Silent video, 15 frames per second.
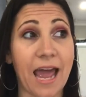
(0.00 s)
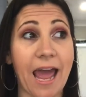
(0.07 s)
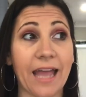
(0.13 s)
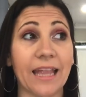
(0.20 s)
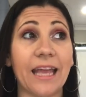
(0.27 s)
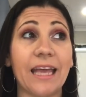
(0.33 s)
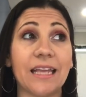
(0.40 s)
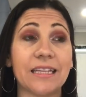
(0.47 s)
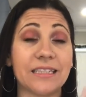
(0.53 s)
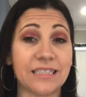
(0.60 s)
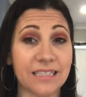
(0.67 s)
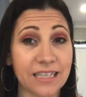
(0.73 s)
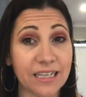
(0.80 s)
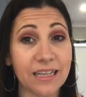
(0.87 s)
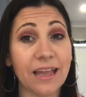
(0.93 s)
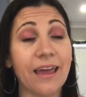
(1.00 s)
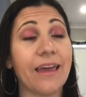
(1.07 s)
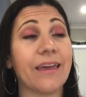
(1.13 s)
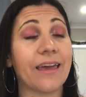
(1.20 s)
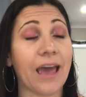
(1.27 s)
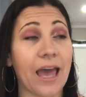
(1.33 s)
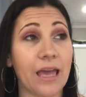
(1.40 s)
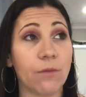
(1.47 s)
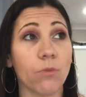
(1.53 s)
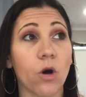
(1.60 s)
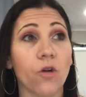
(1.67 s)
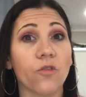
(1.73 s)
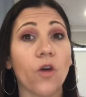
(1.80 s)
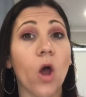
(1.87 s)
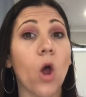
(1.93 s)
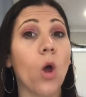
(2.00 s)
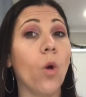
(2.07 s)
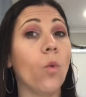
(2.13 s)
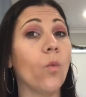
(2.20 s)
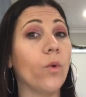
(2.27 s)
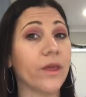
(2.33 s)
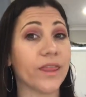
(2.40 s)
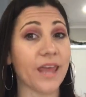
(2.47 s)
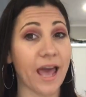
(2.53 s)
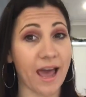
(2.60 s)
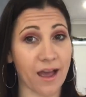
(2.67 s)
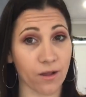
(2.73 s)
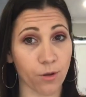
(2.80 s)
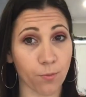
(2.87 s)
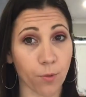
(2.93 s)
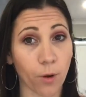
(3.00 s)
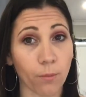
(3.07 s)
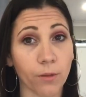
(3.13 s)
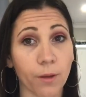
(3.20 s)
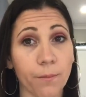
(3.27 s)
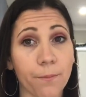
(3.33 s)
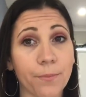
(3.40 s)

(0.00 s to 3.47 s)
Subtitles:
and it came off without a problem,